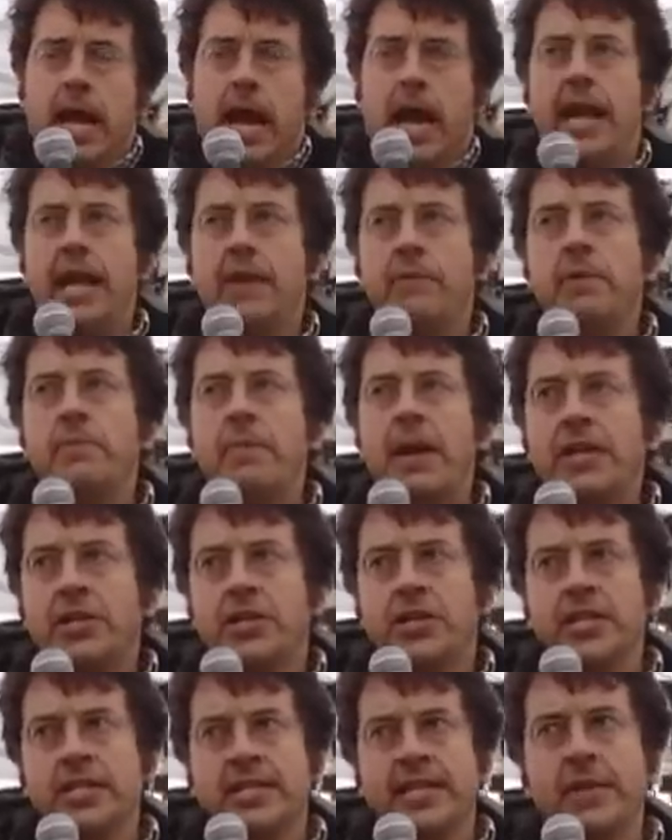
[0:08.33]
And let me
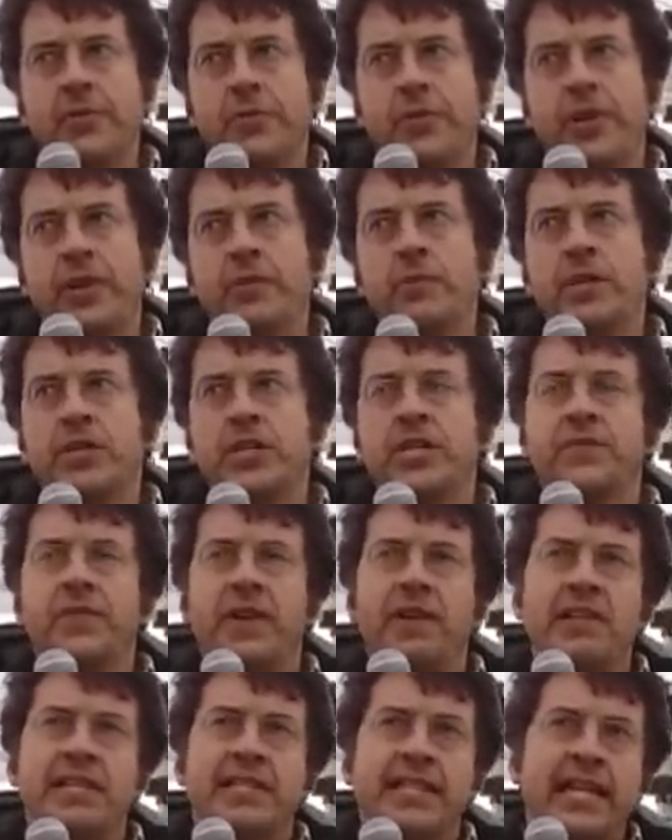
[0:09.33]
mention something which is
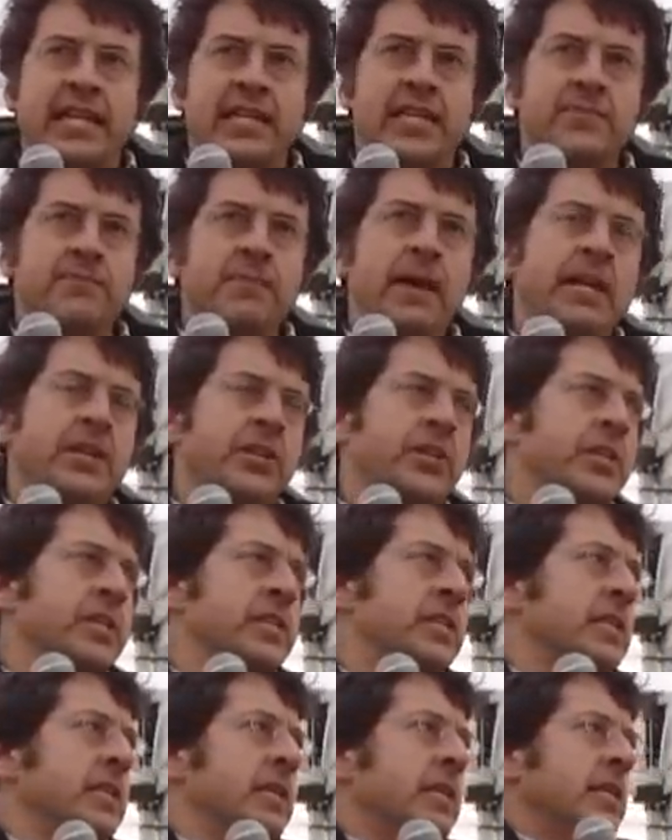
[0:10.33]
very seldom
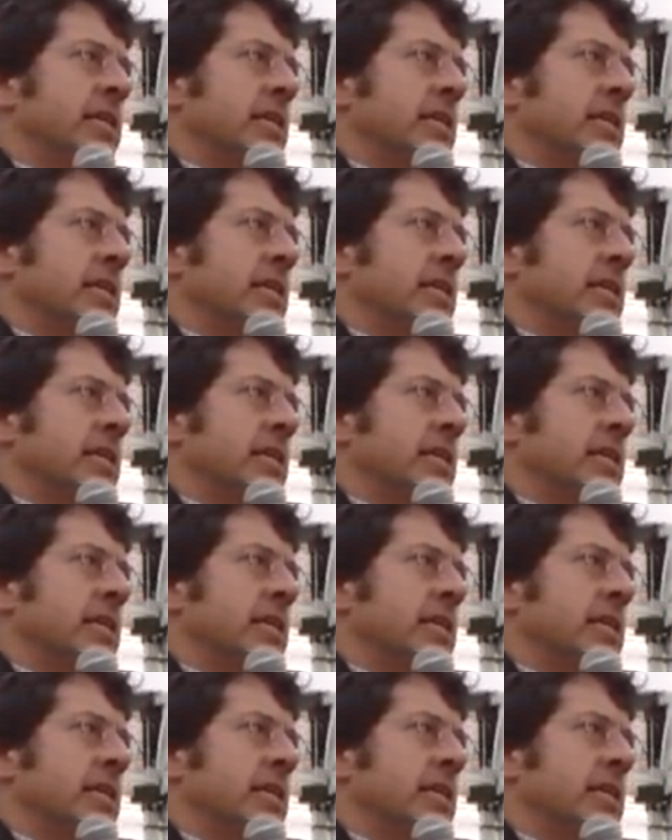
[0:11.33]
mentioned